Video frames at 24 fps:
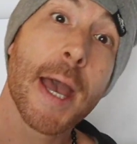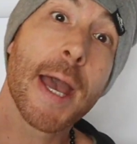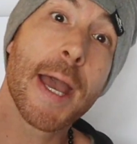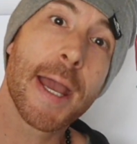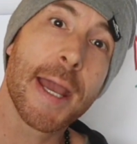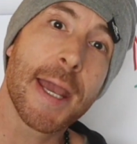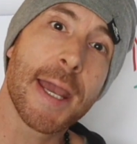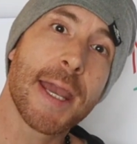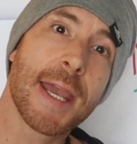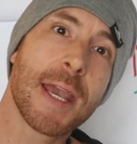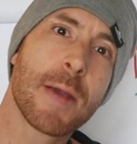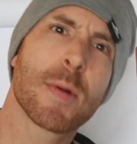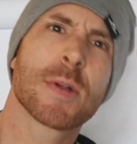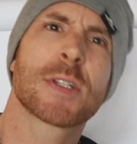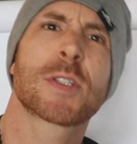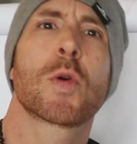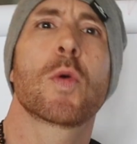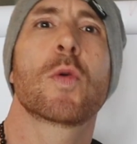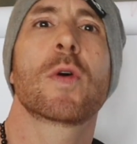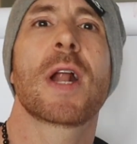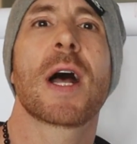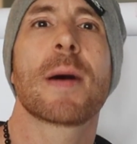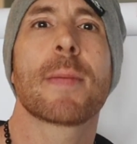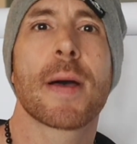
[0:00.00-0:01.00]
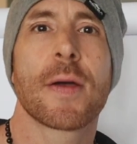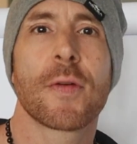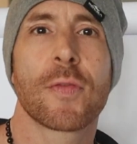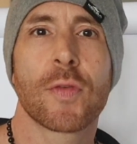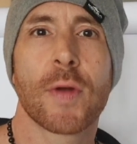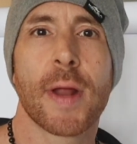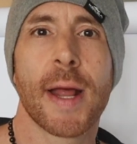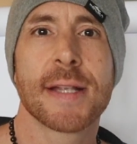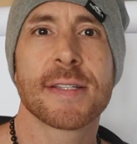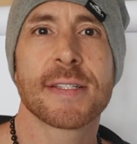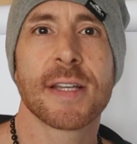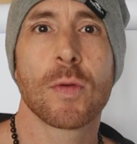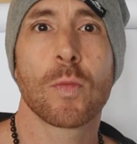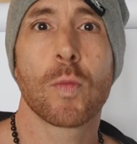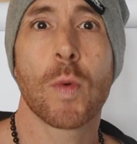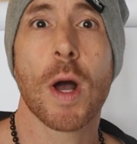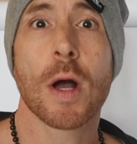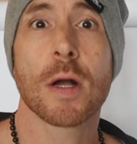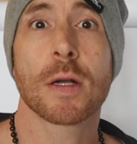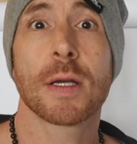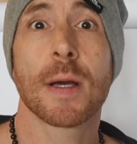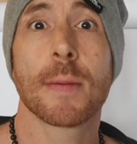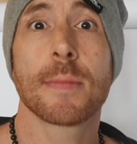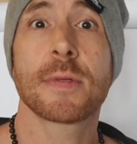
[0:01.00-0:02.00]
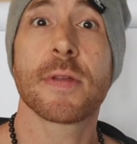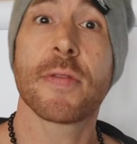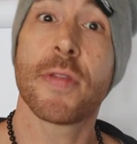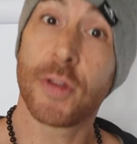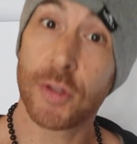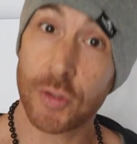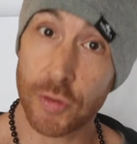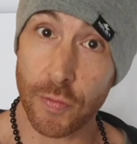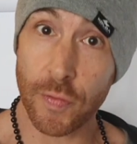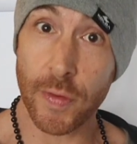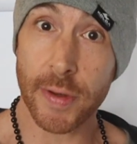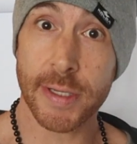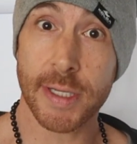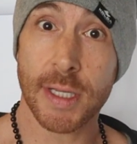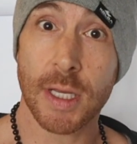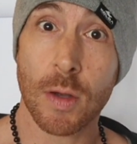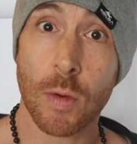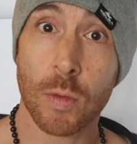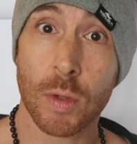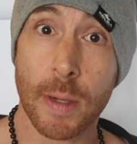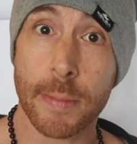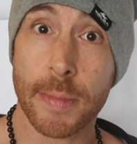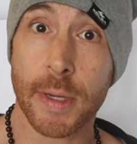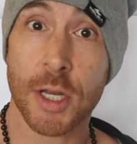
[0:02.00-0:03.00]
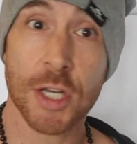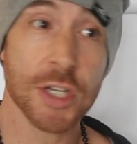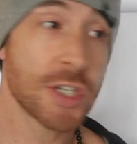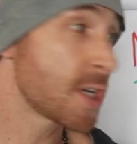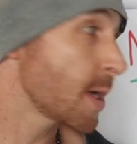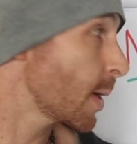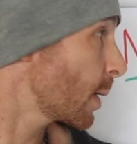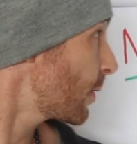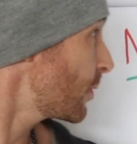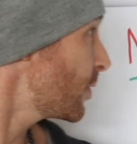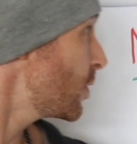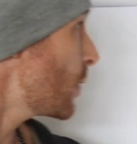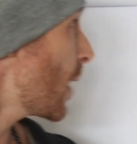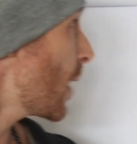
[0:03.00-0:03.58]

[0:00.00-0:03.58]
Hey, what's going on, my friends, and welcome to this video where I'm going to share with